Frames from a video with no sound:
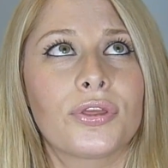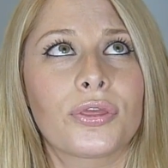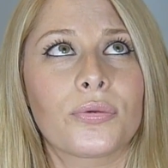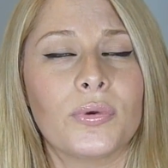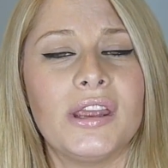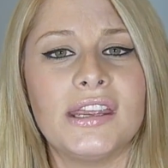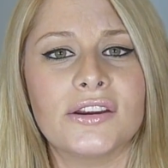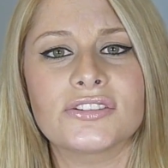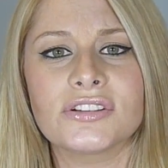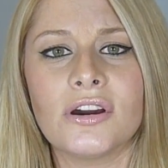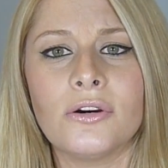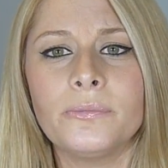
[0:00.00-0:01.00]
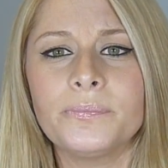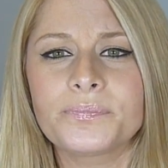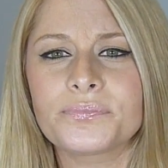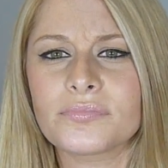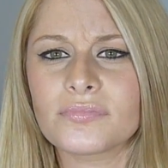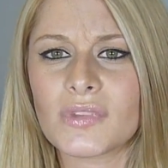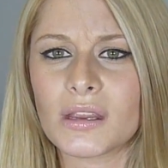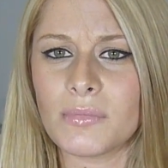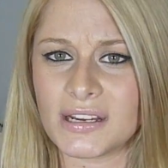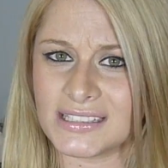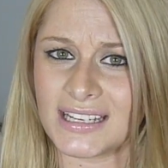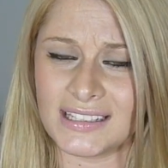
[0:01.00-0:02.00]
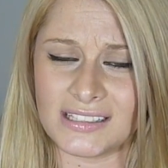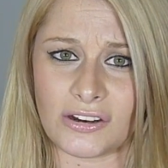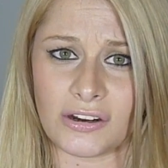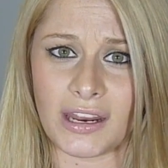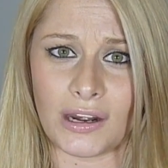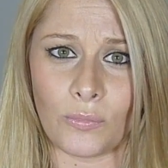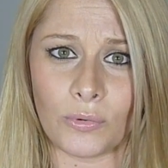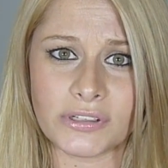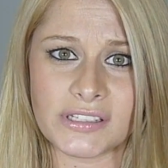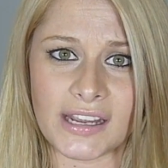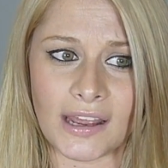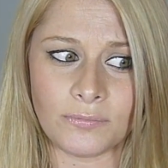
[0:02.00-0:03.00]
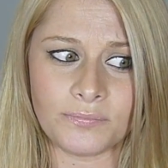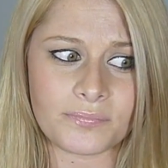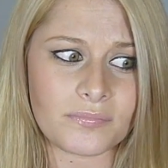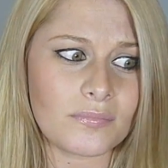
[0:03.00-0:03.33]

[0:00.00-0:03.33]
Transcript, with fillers: three years ago, my skin started getting worse again.